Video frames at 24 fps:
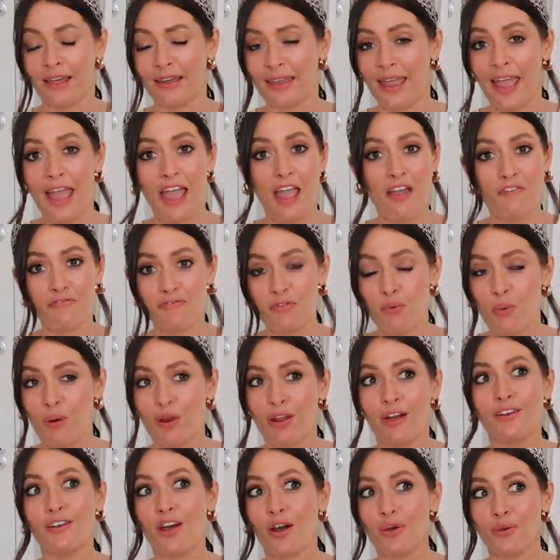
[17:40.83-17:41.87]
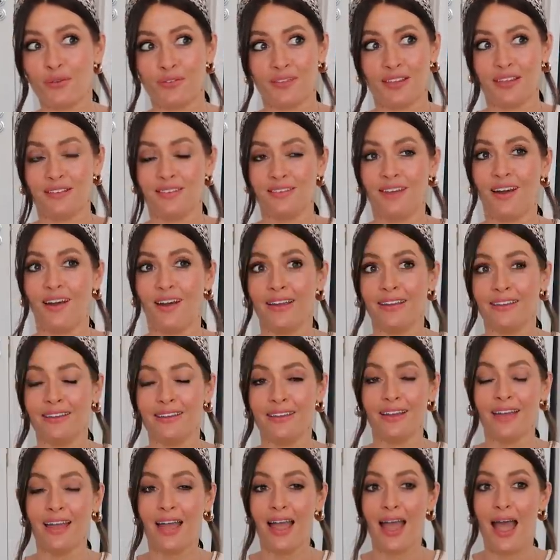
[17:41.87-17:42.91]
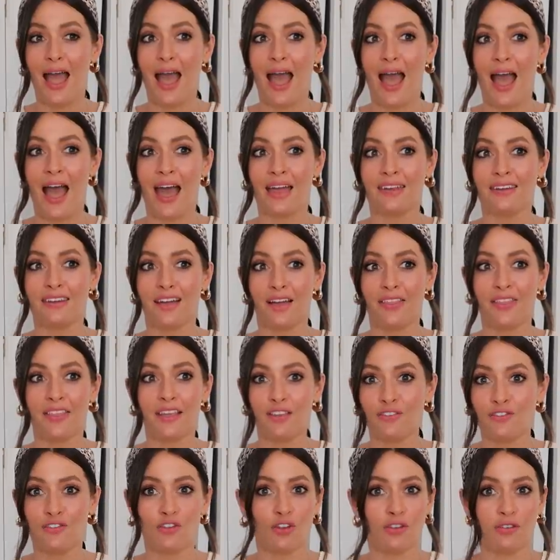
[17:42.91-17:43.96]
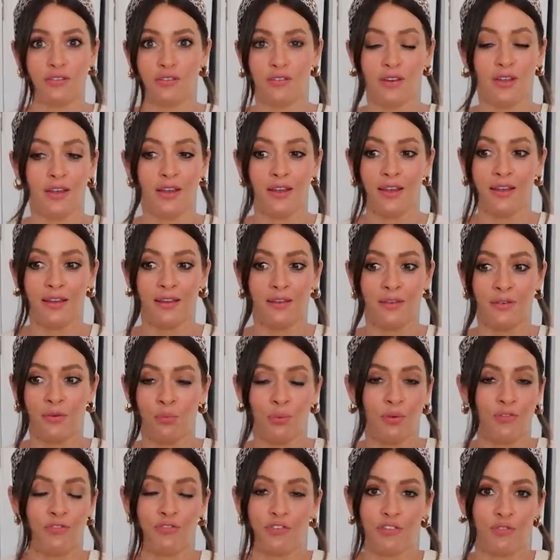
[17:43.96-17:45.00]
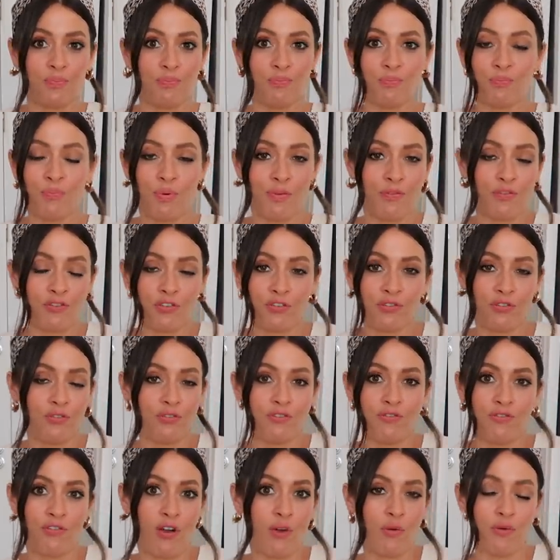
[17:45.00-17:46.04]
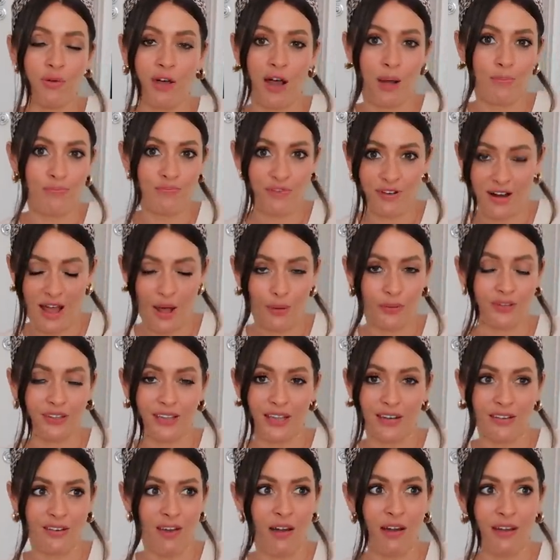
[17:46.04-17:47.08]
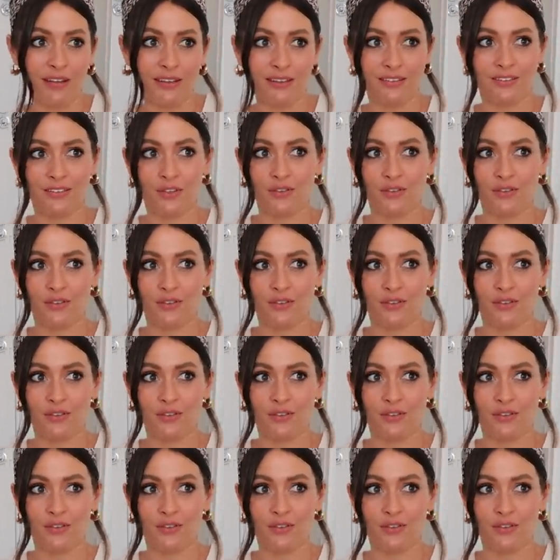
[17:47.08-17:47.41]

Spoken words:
Like, everyone I know says Nike, and I think it's just we've just grown up pronouncing it Nike.